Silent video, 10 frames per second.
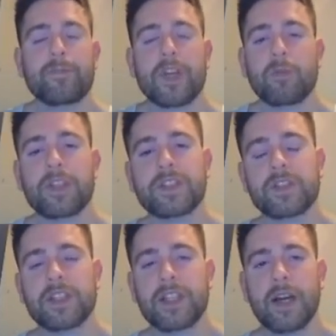And
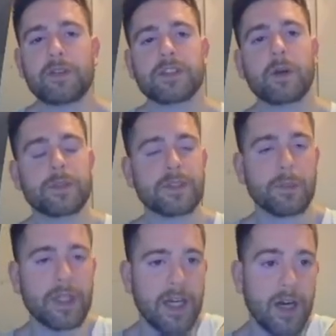recently I was helping
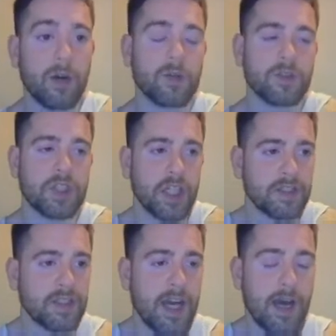somebody out who
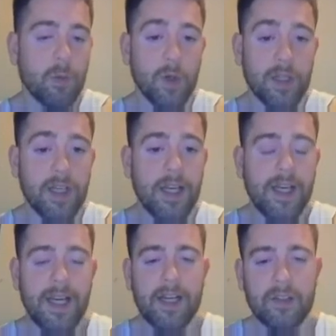just got one,
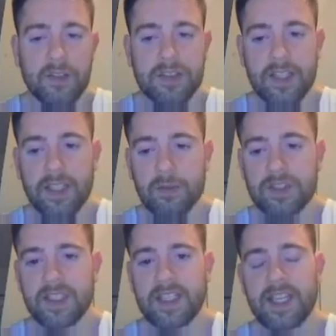and it looked like it was
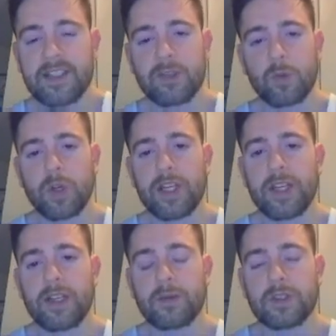the cancel rate,
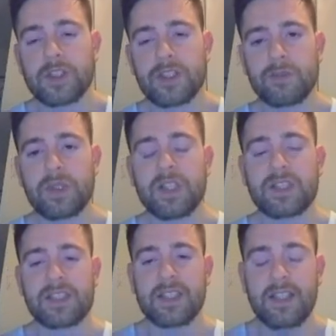and it was just
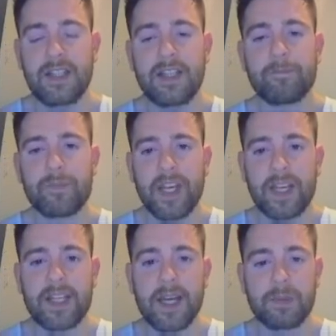because they
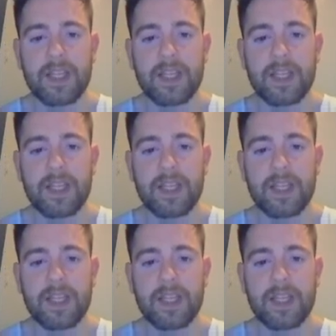kept